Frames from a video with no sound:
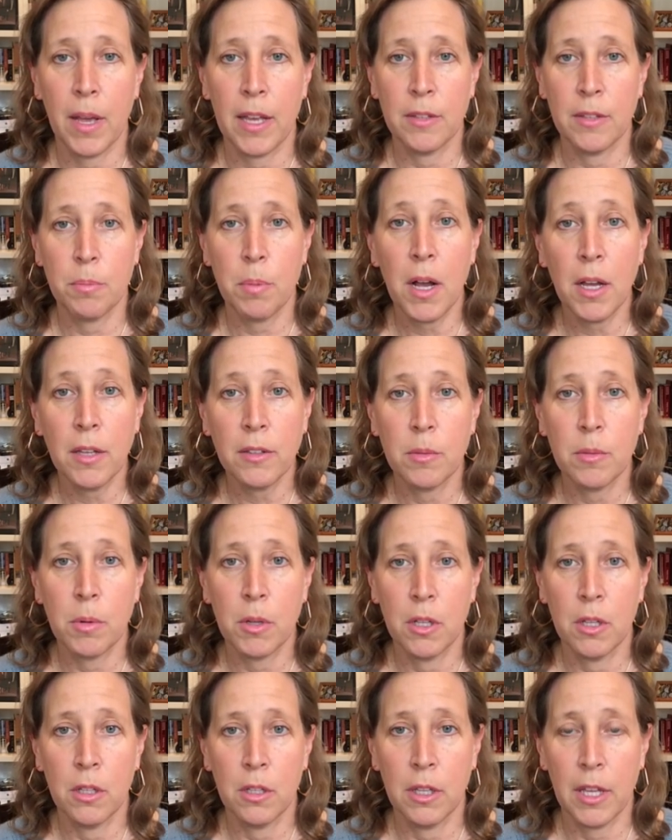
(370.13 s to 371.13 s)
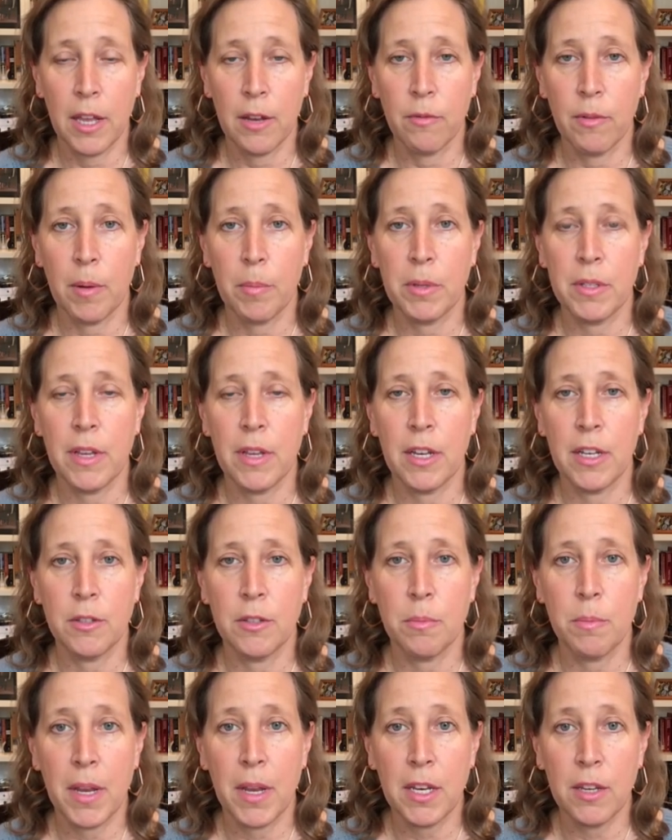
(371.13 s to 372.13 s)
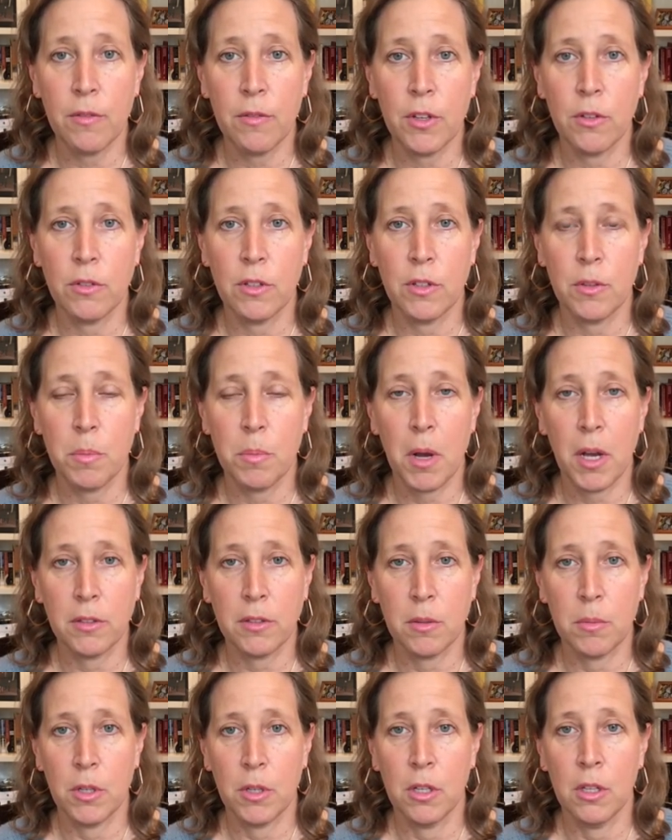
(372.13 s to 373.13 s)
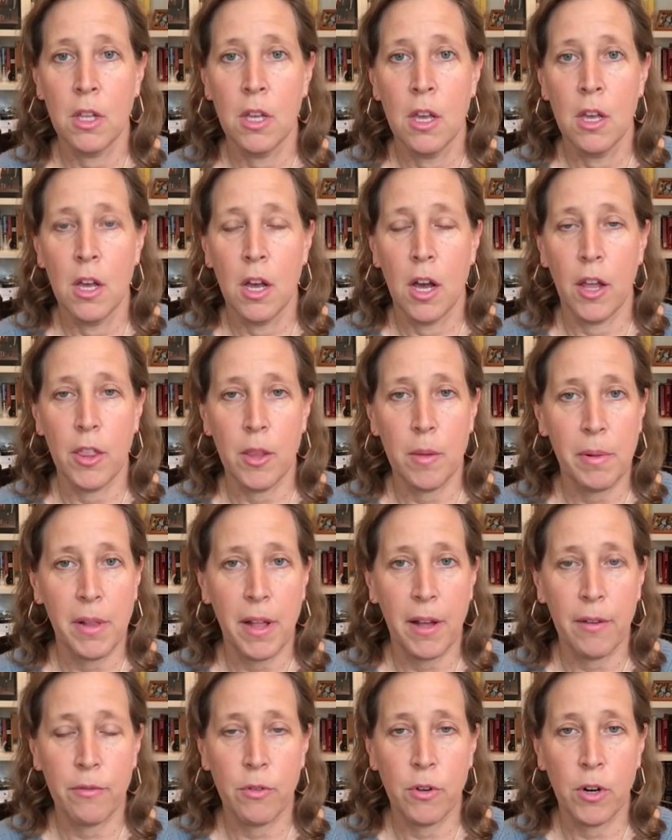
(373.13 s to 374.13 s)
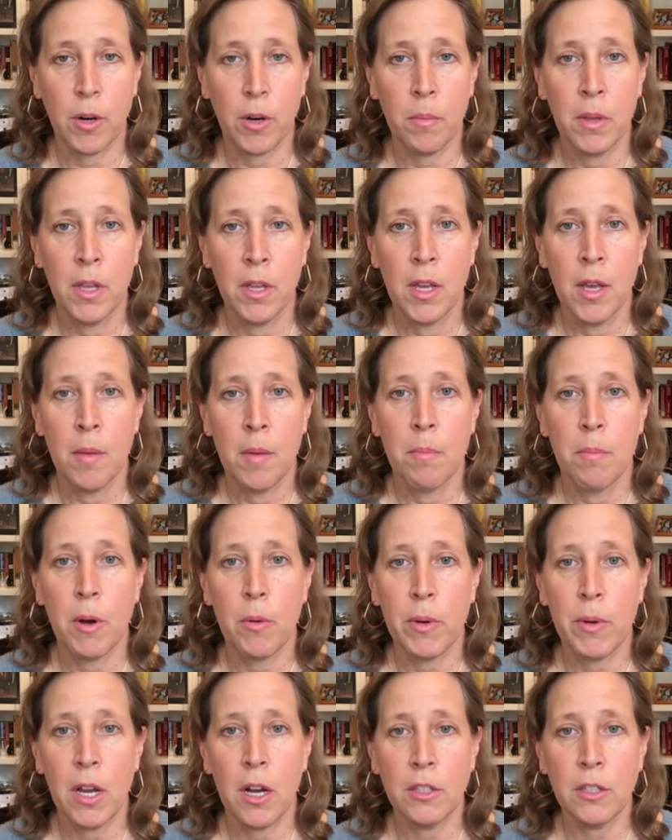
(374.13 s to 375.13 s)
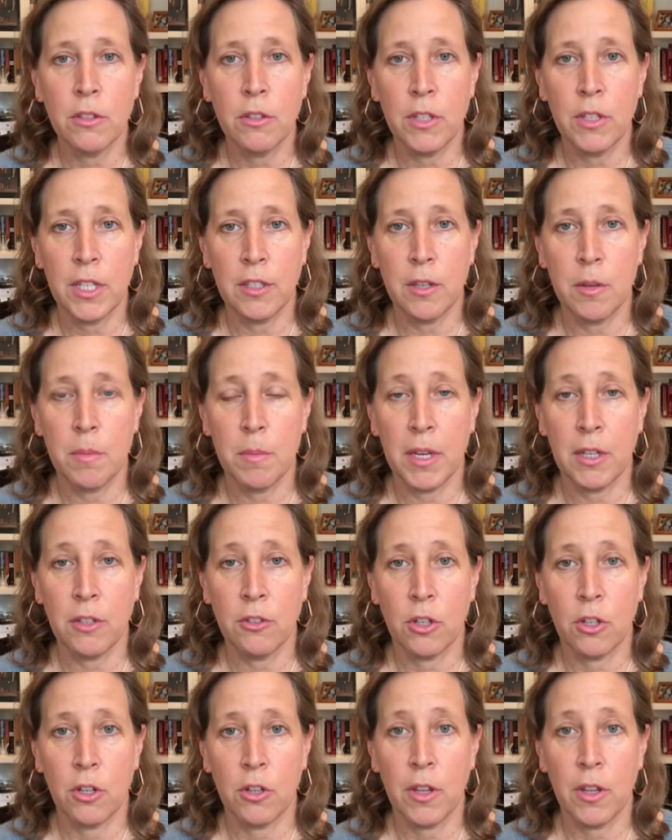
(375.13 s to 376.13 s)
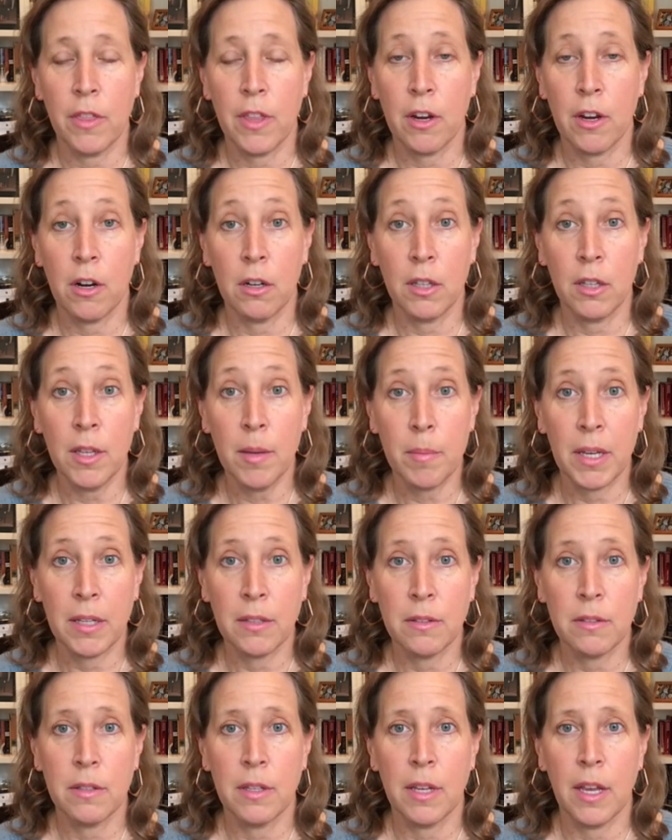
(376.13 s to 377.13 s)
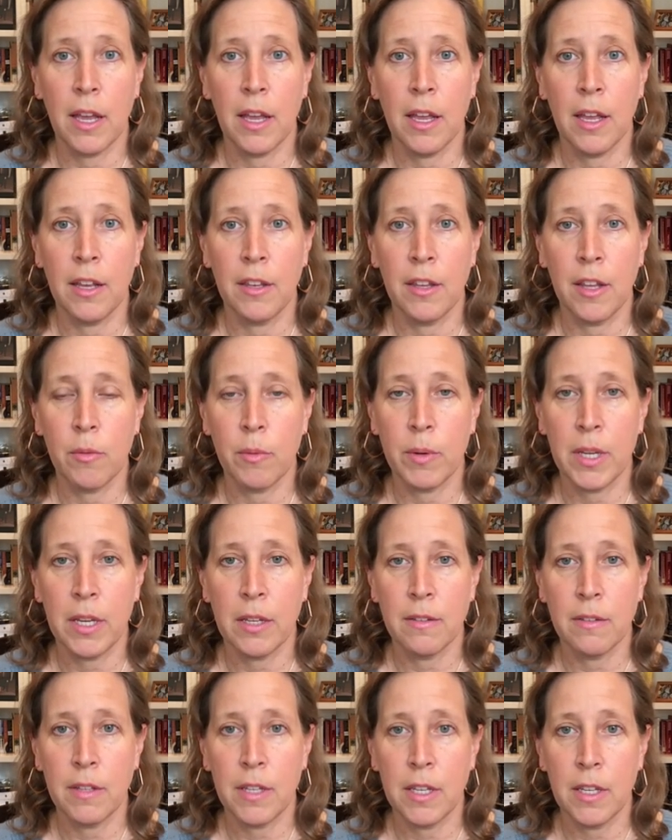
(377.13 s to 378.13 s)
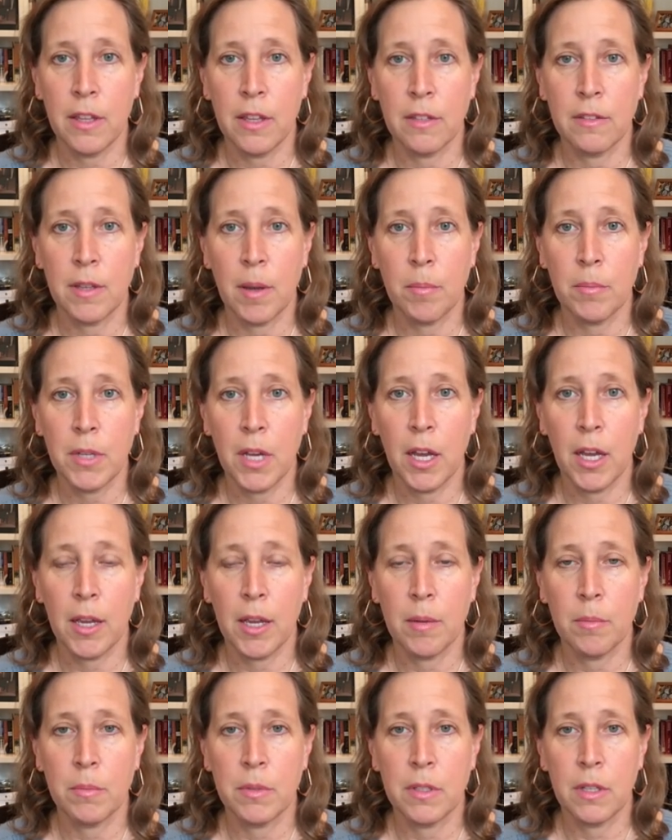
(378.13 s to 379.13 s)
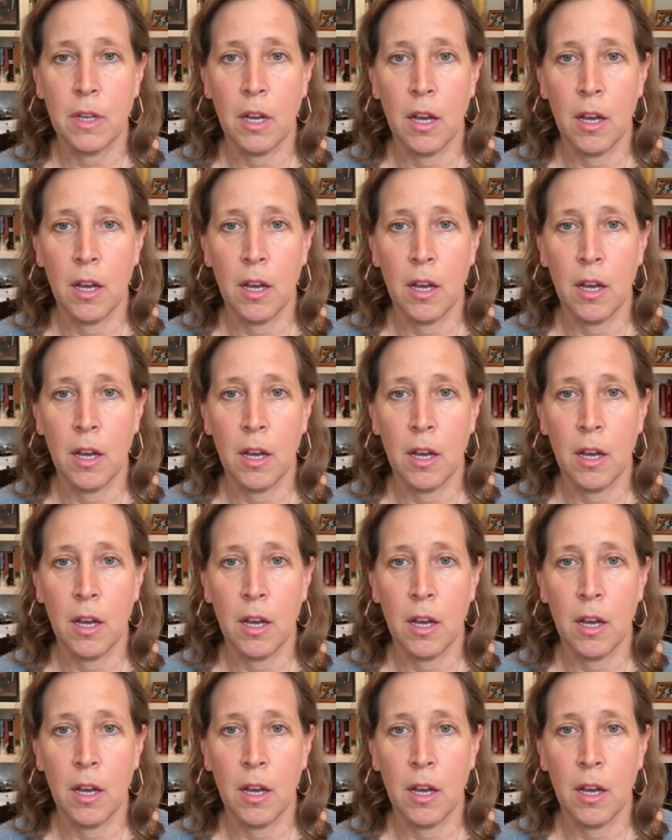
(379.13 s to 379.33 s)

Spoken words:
as possible and represent as many views as possible on the platform. But we also need to make sure that there are limits and that we can see that sometimes